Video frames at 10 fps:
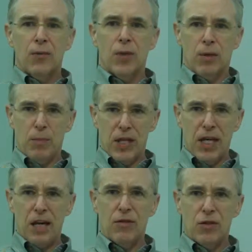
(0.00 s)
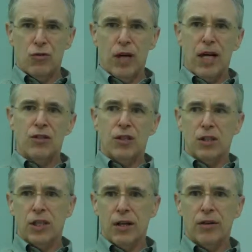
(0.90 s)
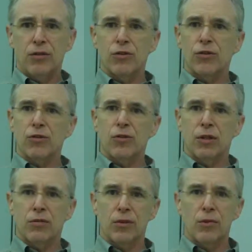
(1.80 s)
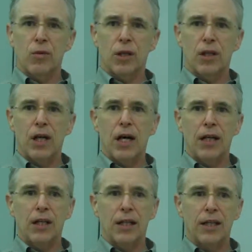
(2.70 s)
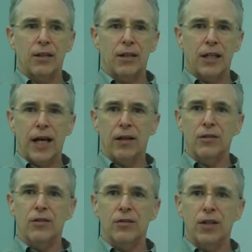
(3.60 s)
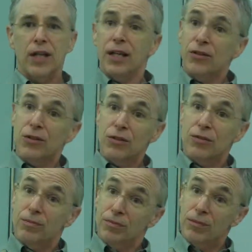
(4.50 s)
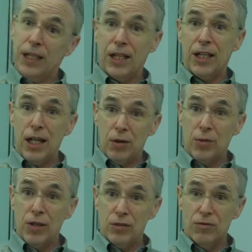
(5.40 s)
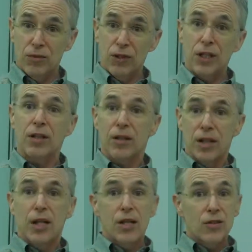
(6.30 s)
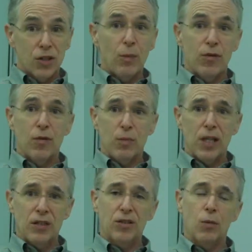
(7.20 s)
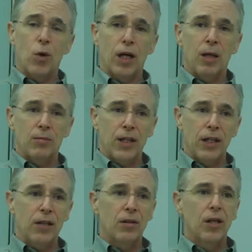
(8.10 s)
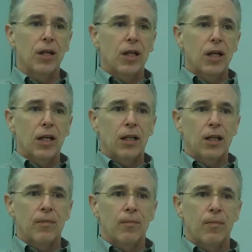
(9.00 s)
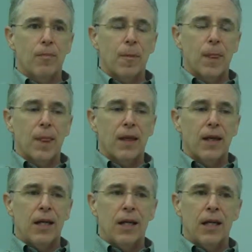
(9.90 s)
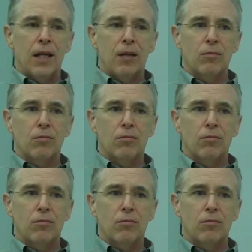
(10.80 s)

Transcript: with a big heavy dress and character shoes, and I really wanted to highlight the talents of our dancers. Yet again, a reason for some of it being somewhat updated. And